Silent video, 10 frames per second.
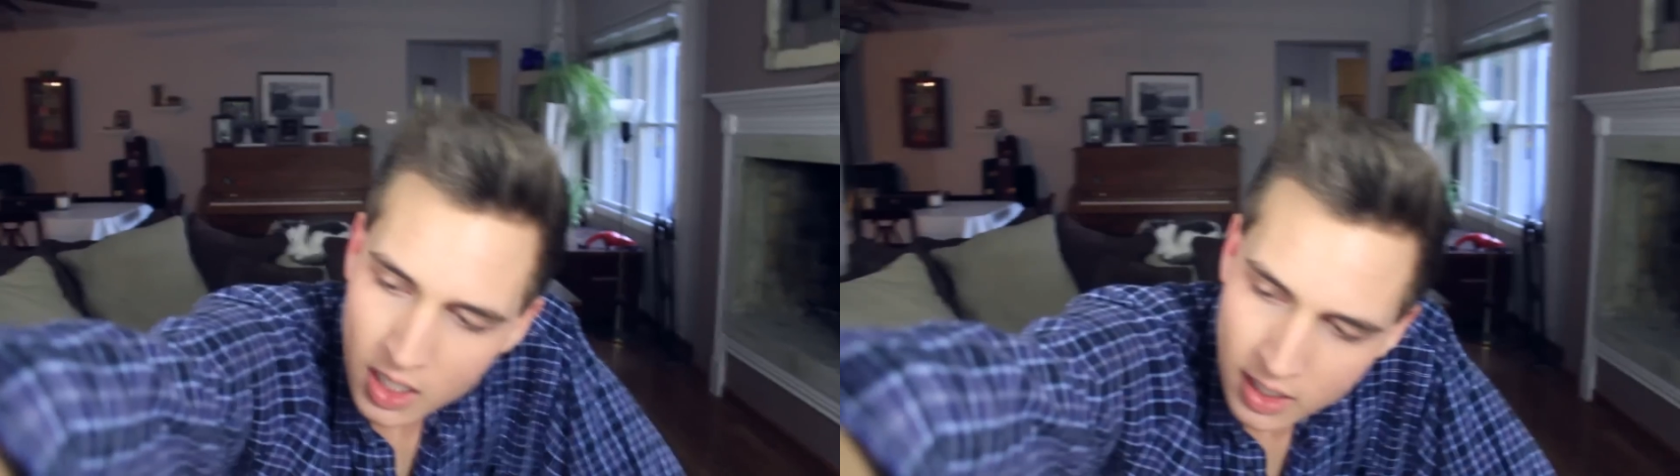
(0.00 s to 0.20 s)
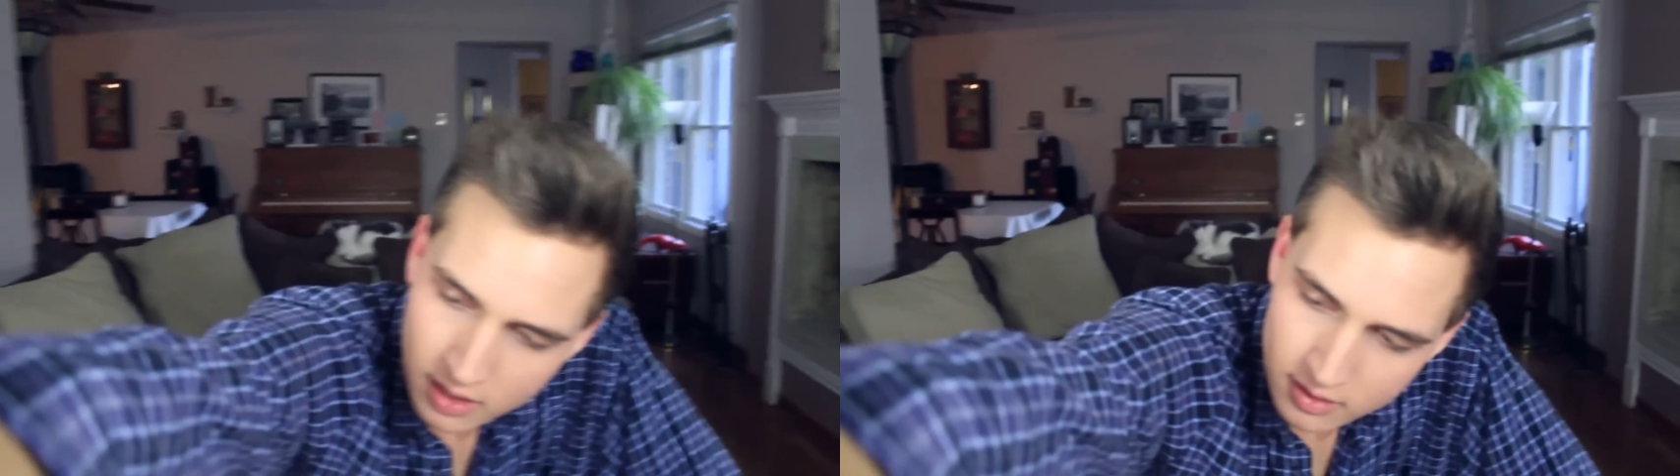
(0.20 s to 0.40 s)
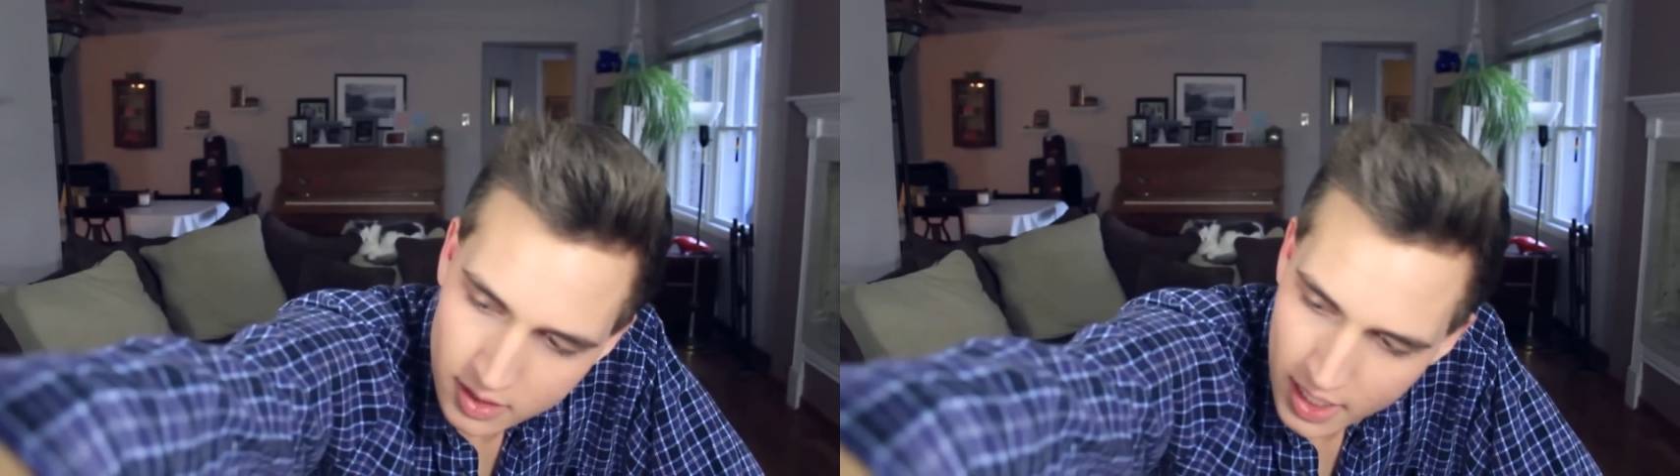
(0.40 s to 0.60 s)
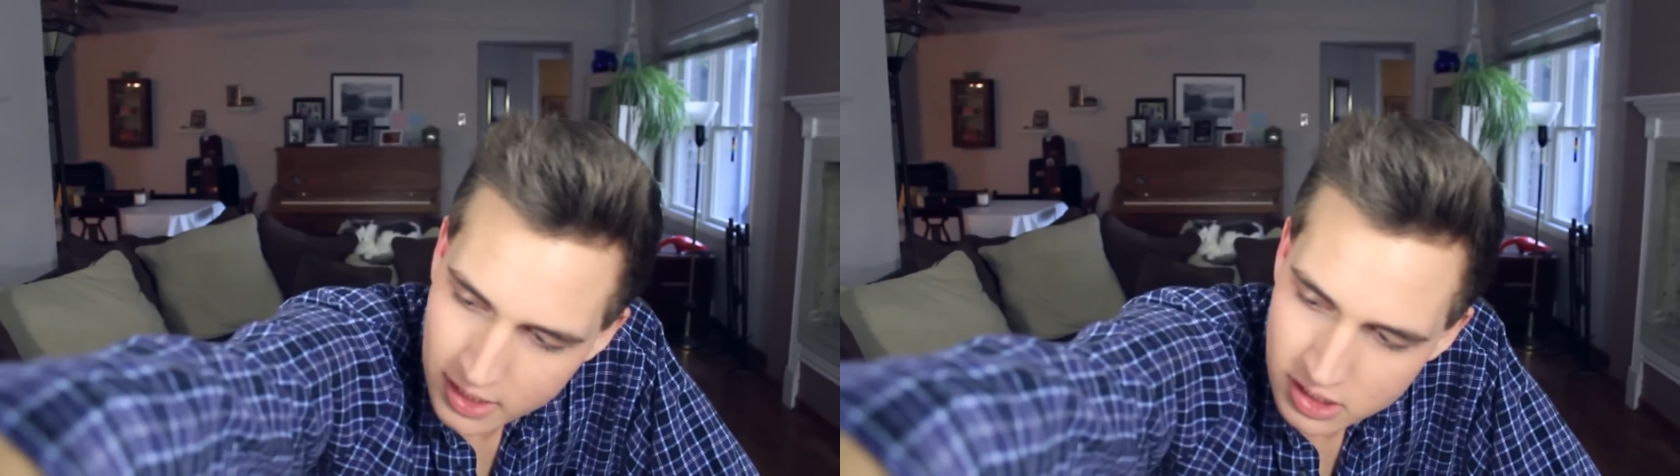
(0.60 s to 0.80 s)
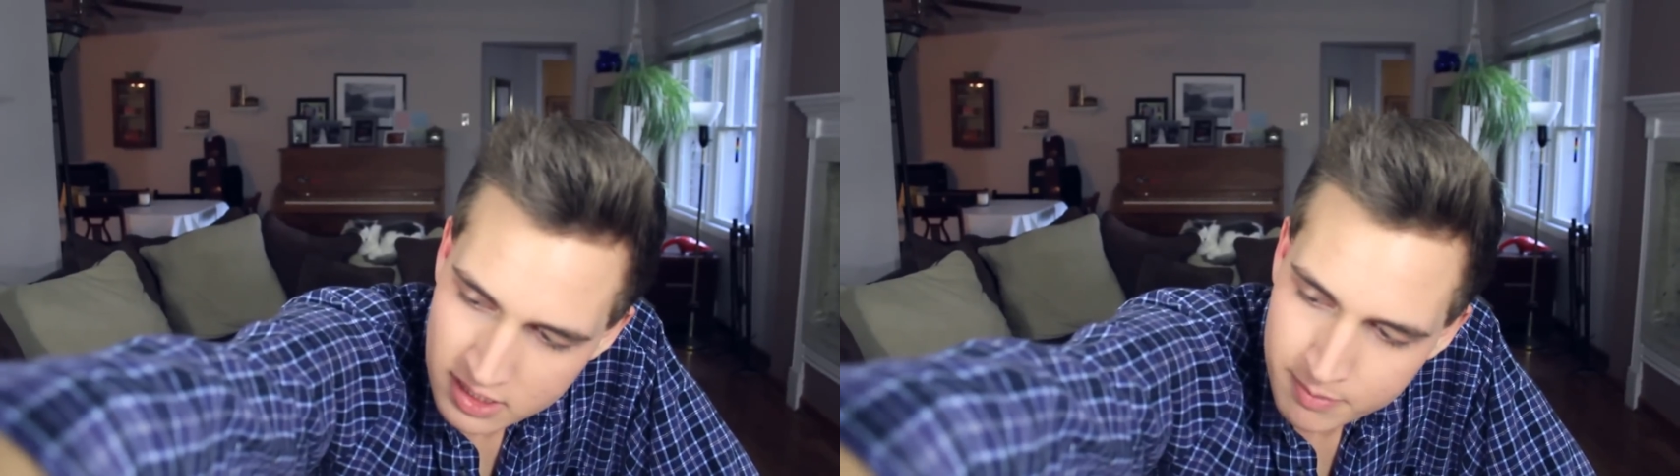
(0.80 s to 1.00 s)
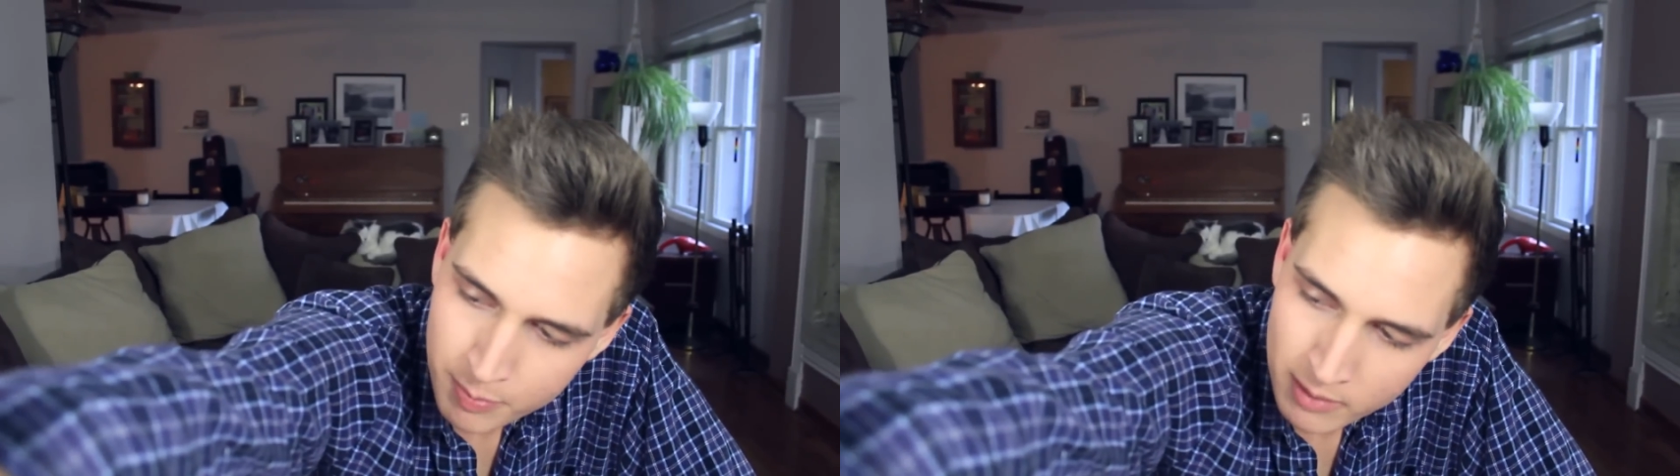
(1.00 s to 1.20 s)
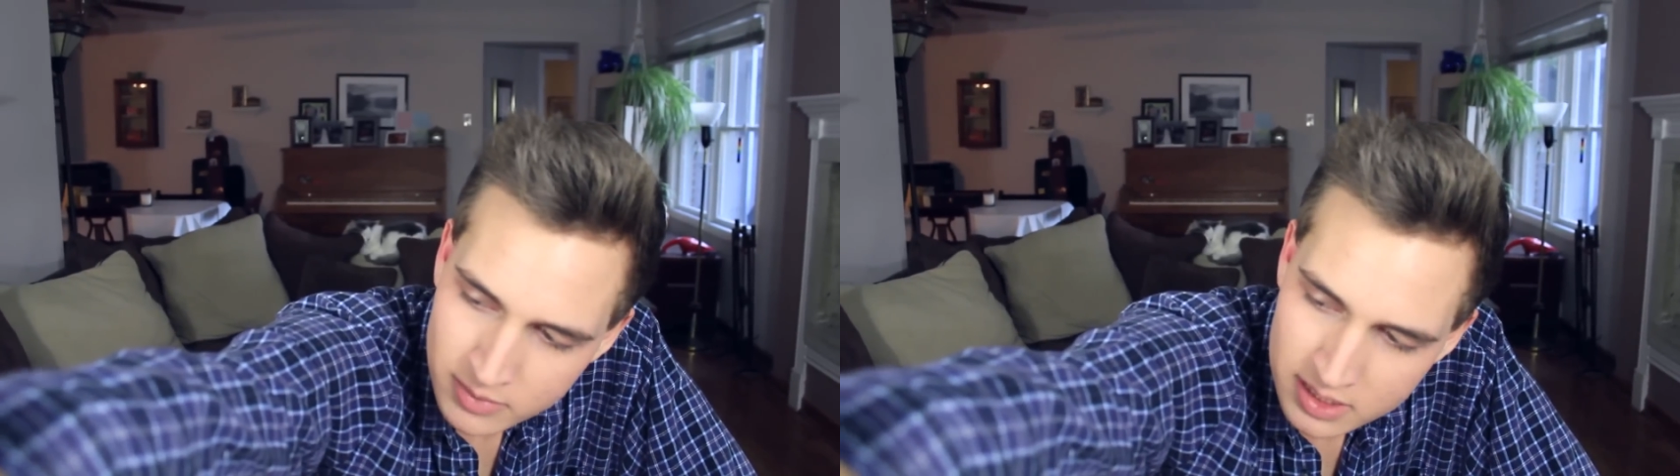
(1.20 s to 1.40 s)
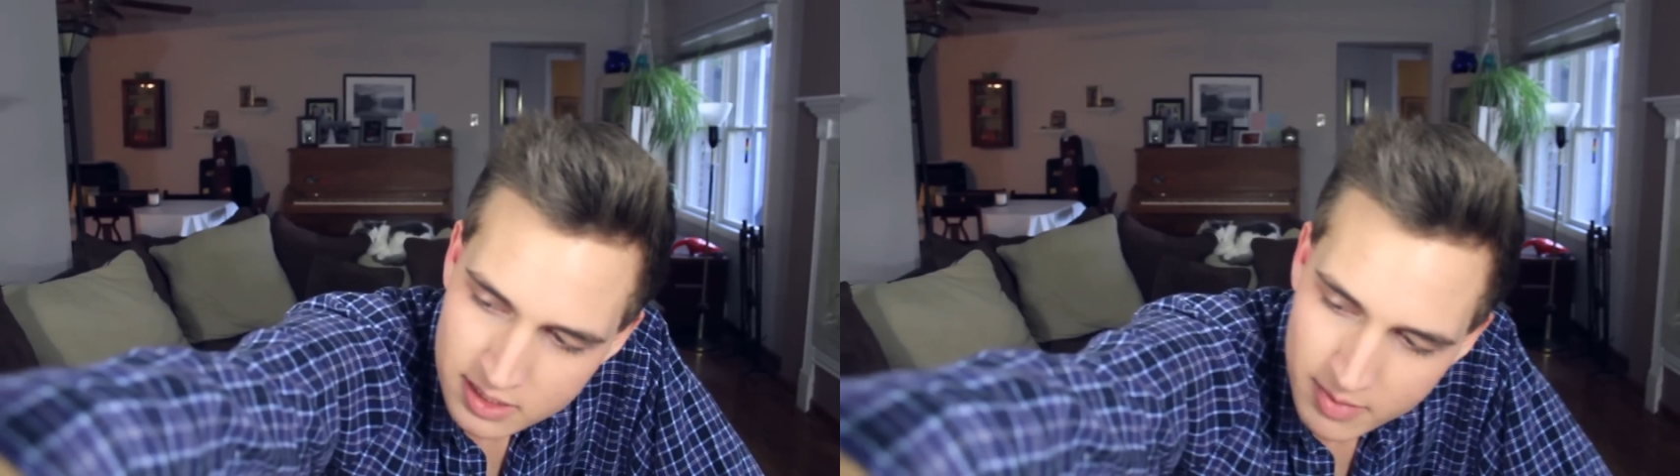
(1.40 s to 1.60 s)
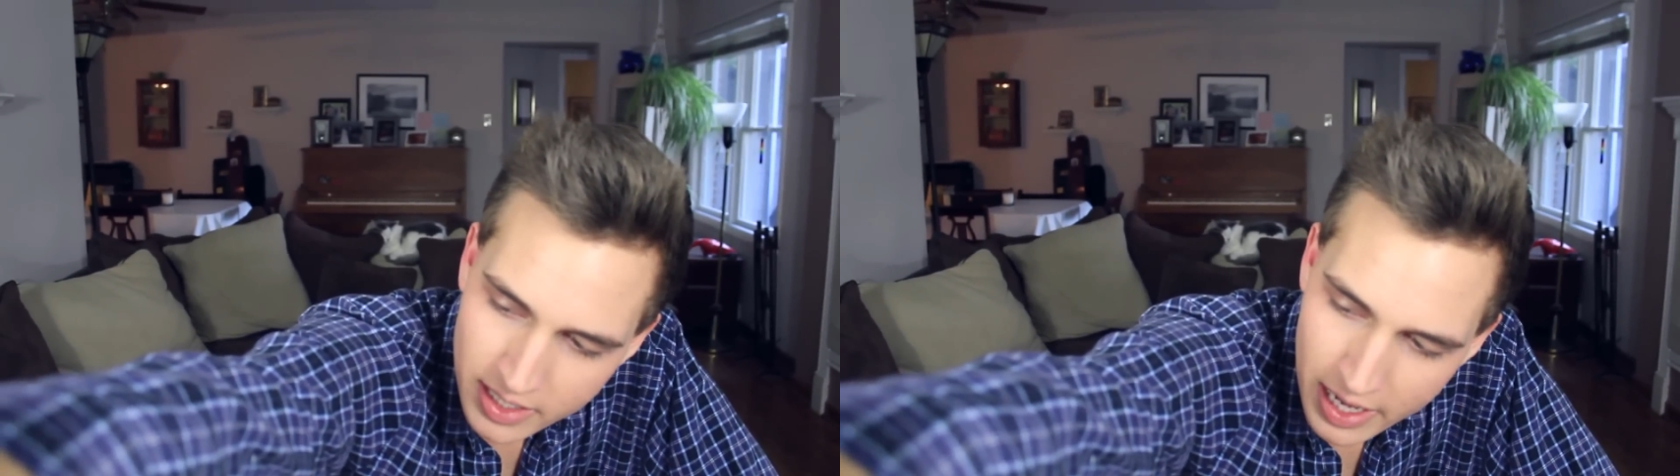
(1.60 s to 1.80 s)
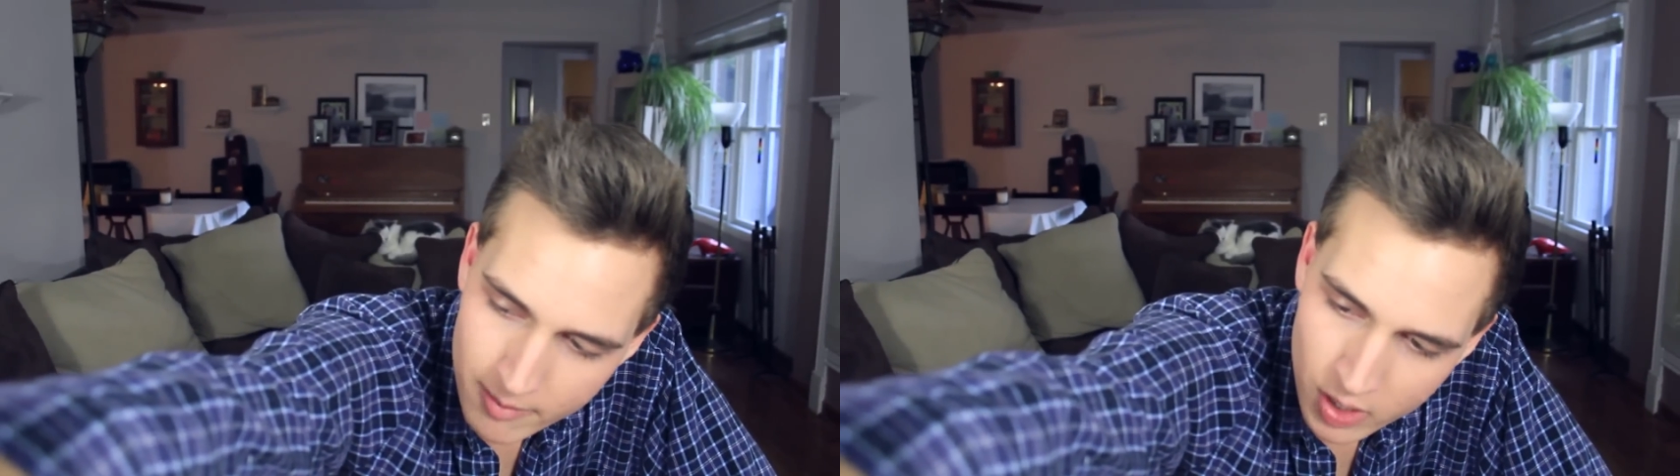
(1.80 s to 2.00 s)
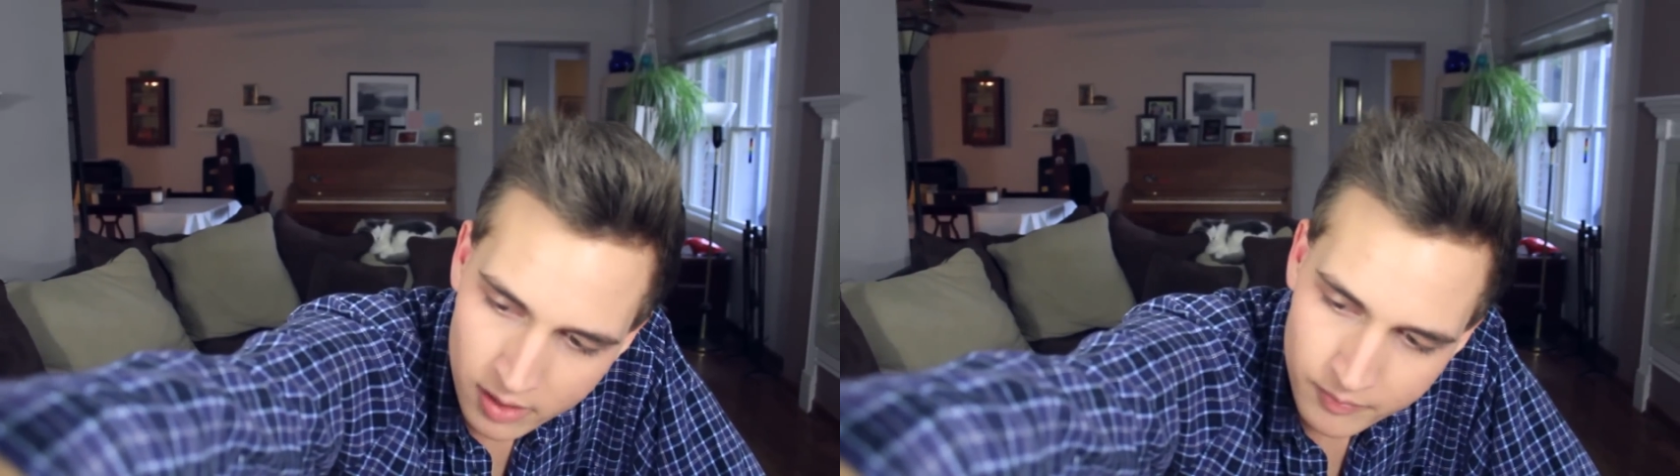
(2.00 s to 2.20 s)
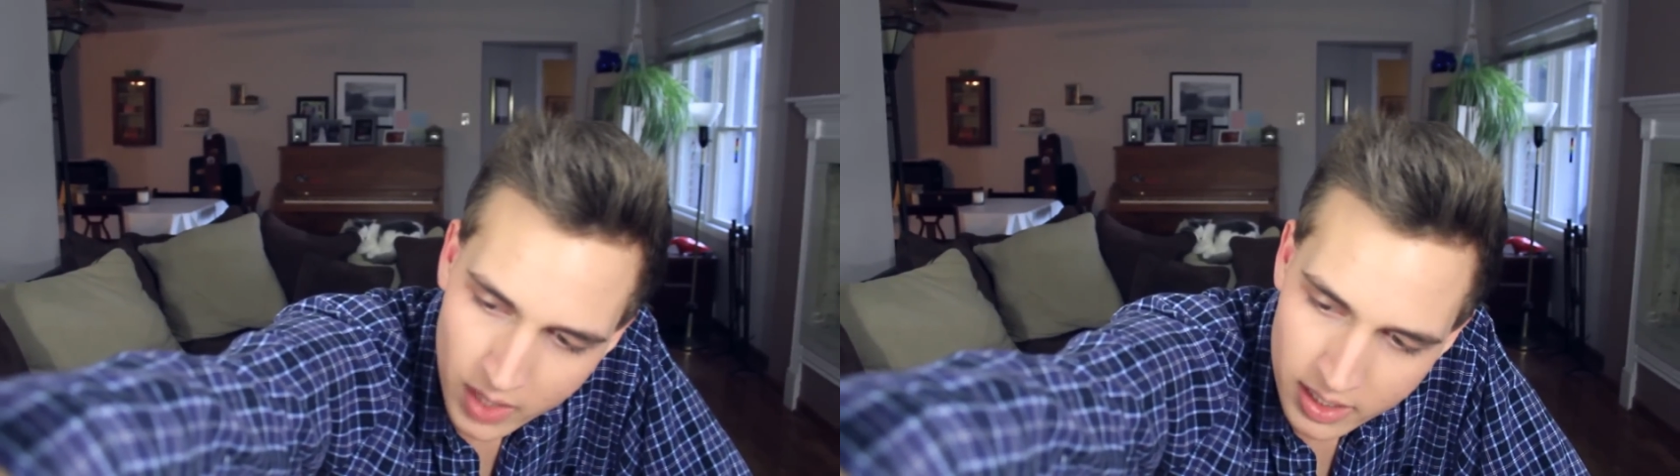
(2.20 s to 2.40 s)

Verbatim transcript: Ugh. I just bumped into my camera